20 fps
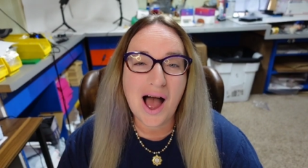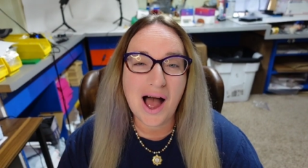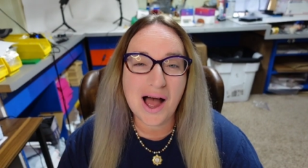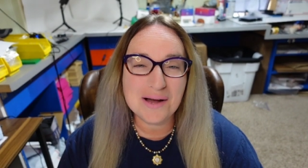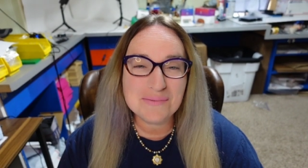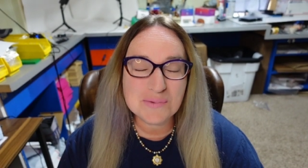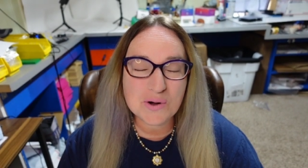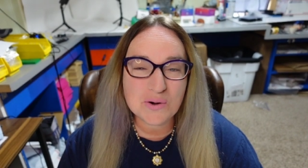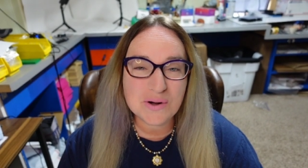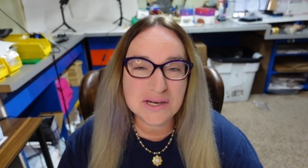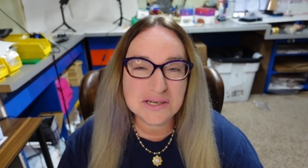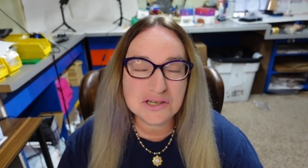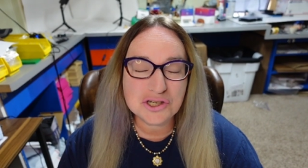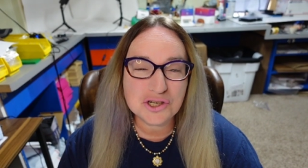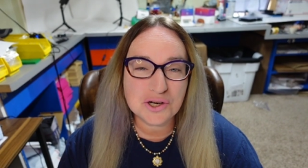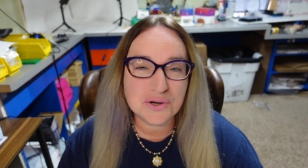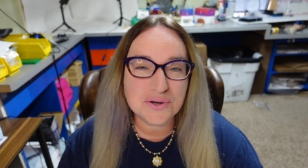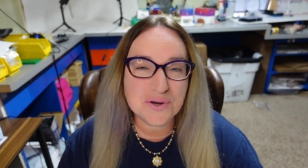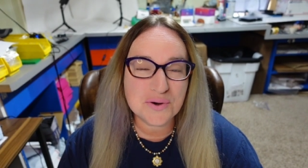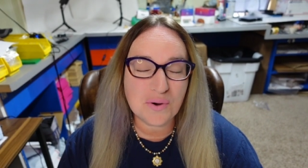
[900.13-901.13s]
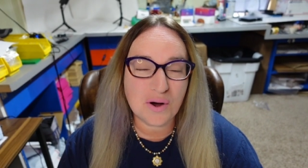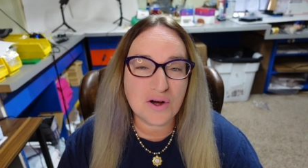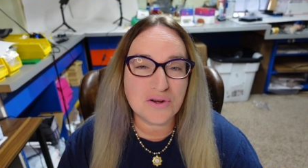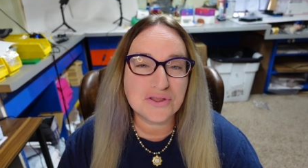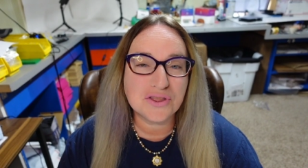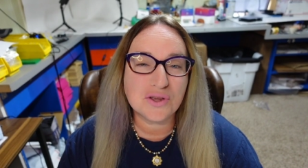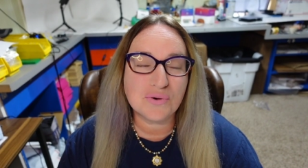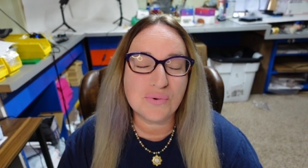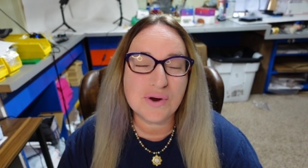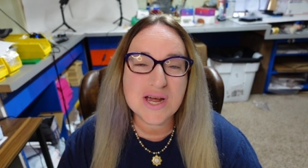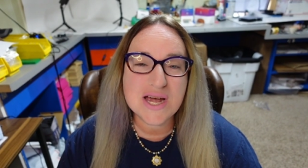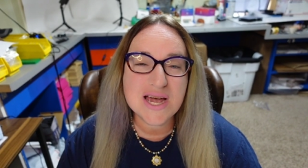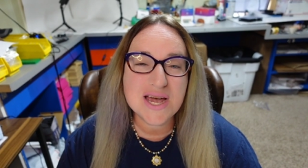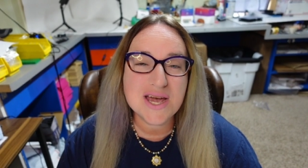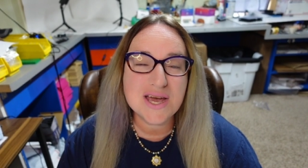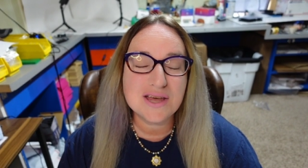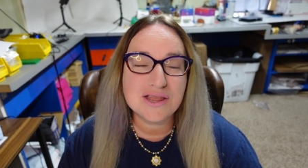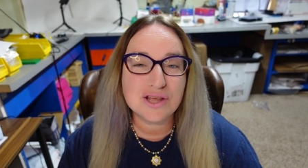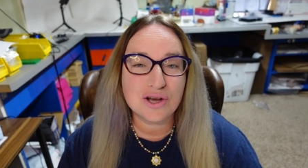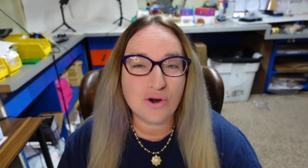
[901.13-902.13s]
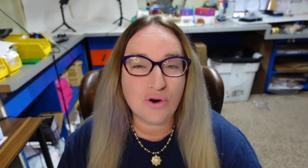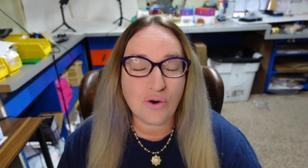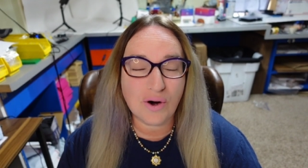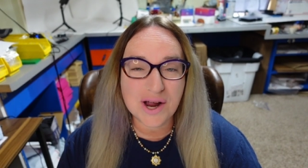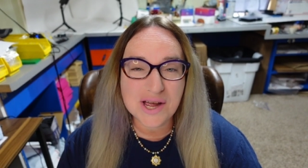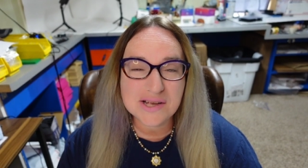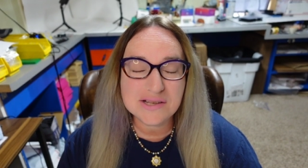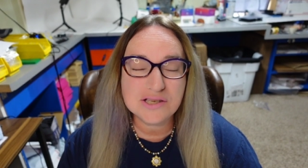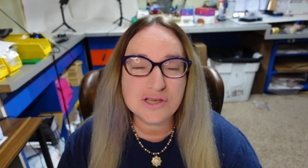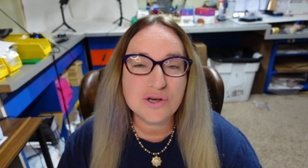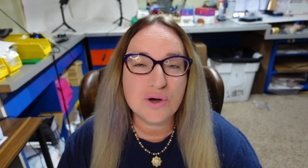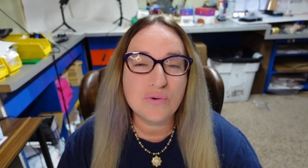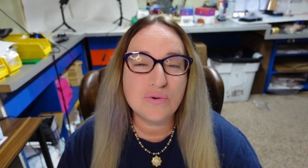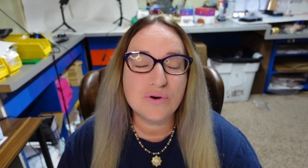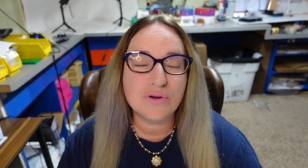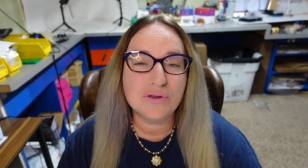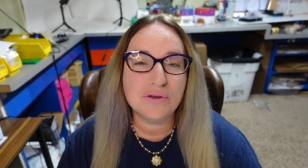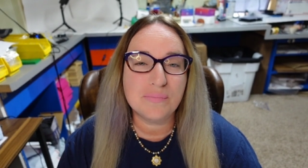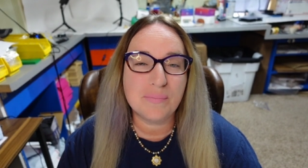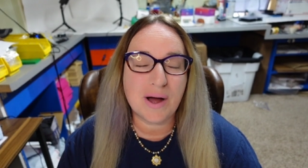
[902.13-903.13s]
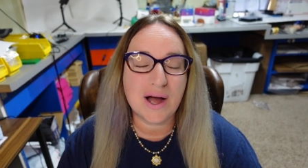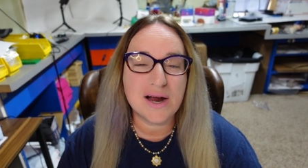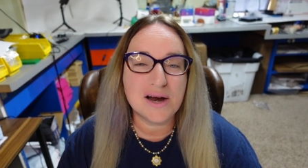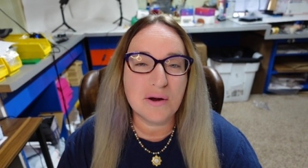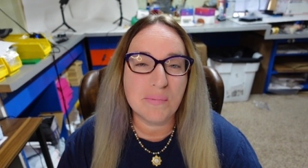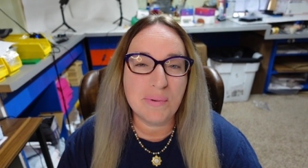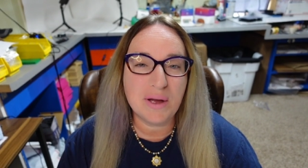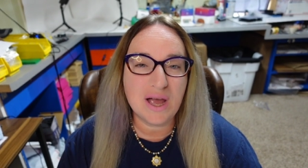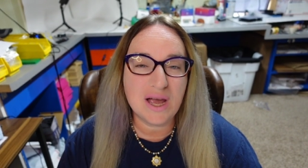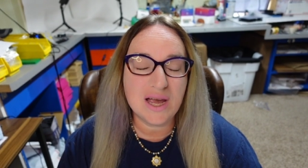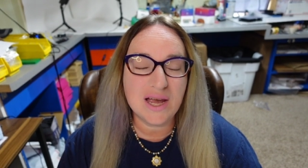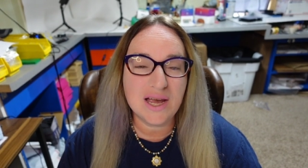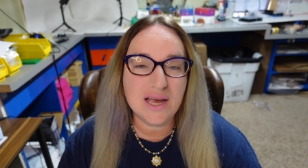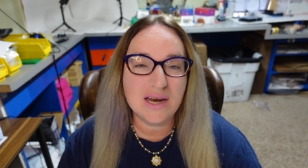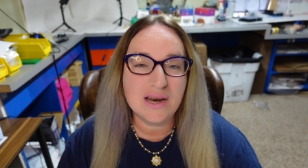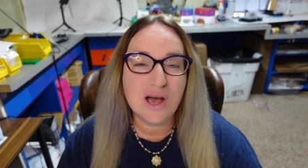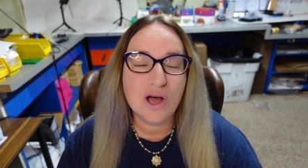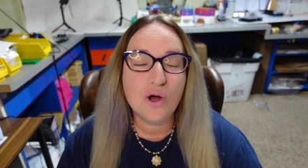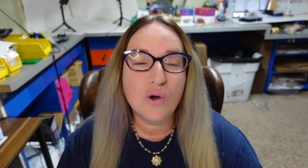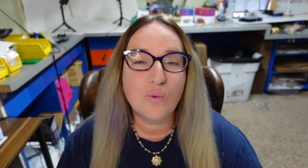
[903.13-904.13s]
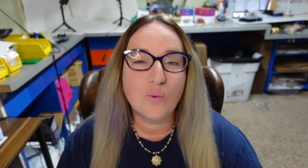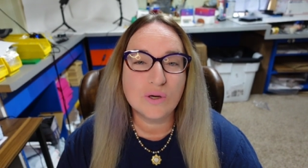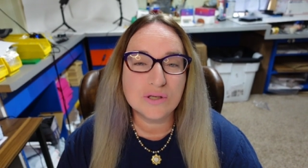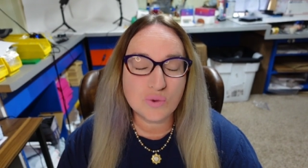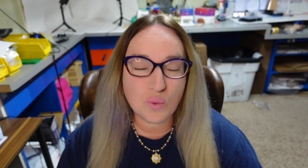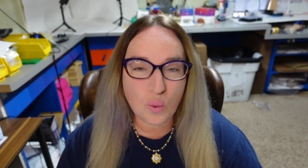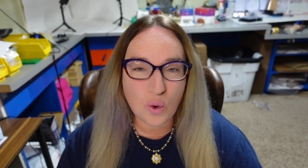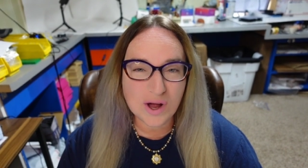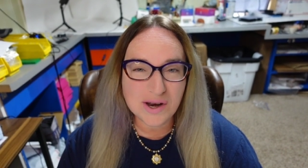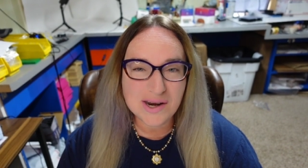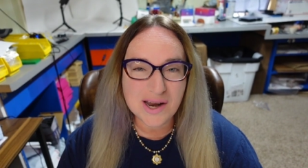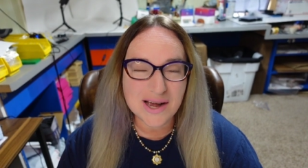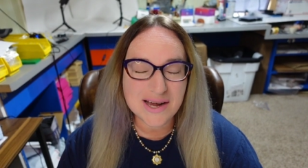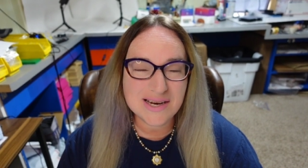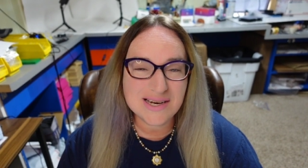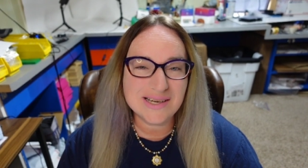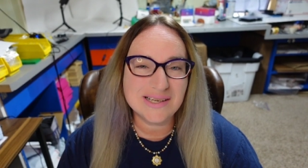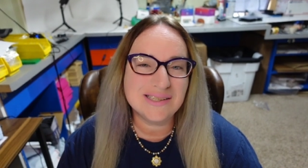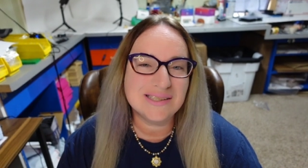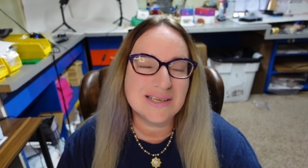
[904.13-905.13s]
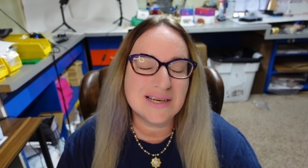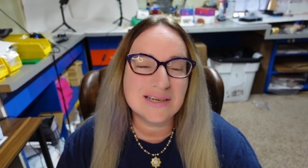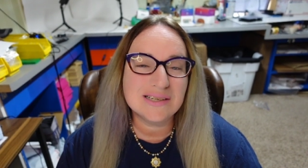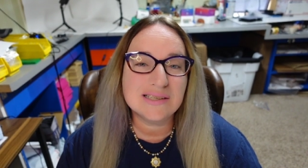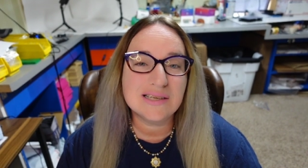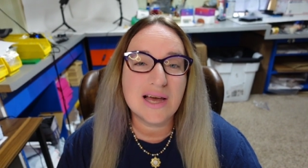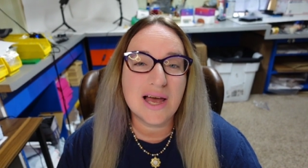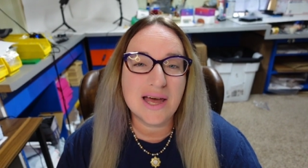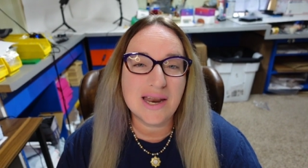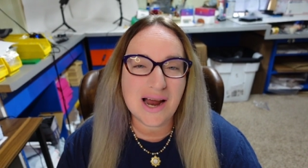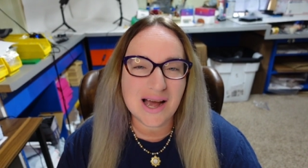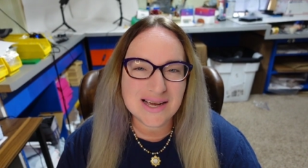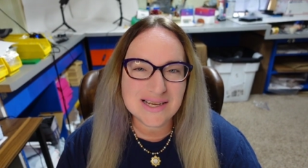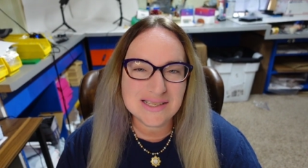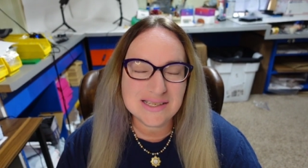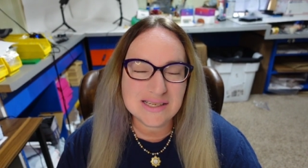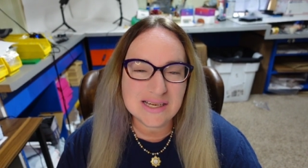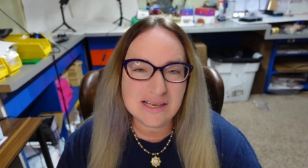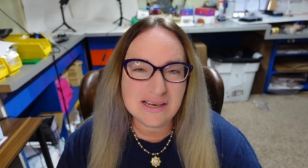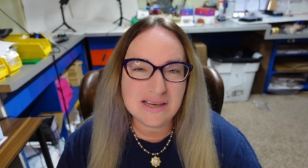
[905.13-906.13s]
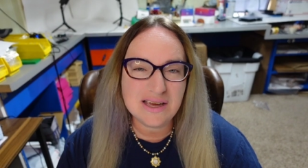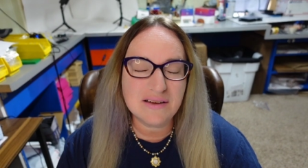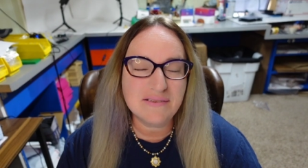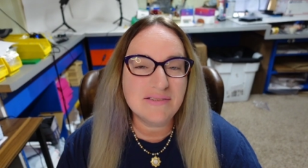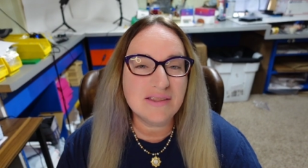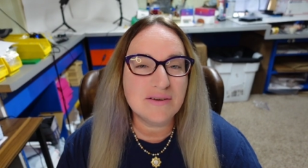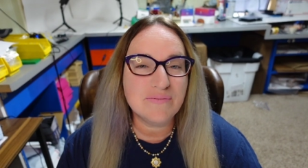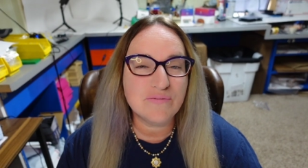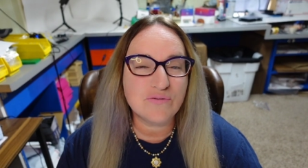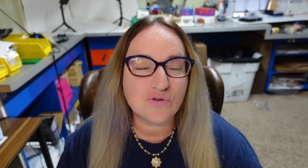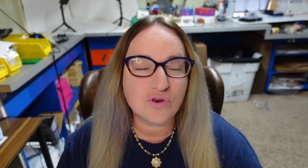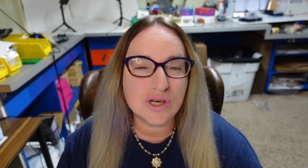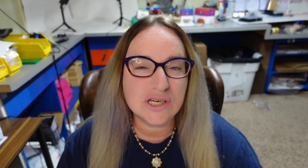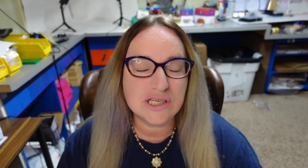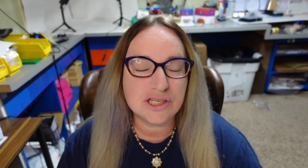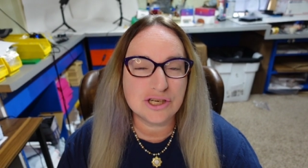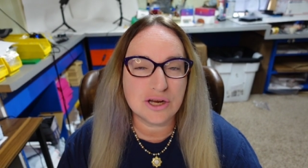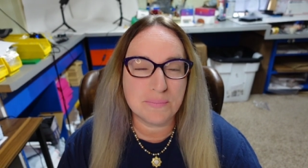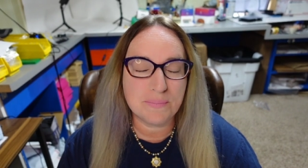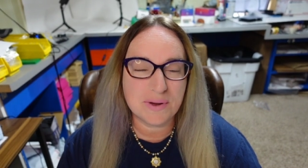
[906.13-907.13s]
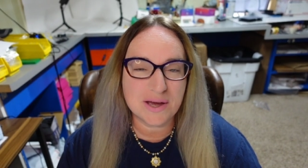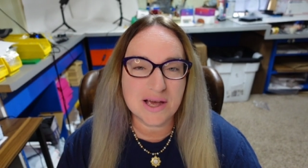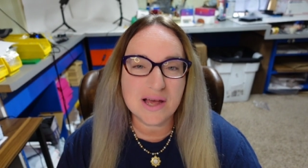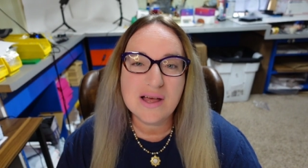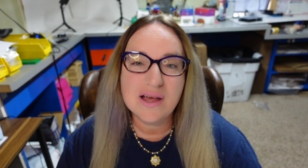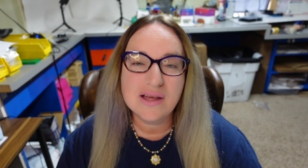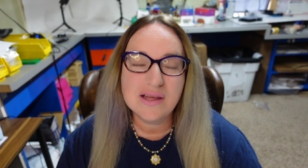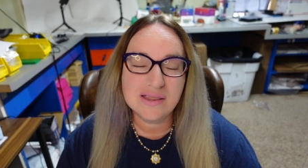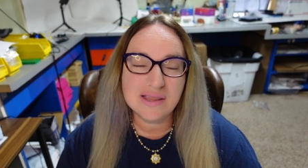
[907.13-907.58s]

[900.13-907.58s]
I'm going to show you all three. The grand total the buyer paid was $196, and I did give them free shipping.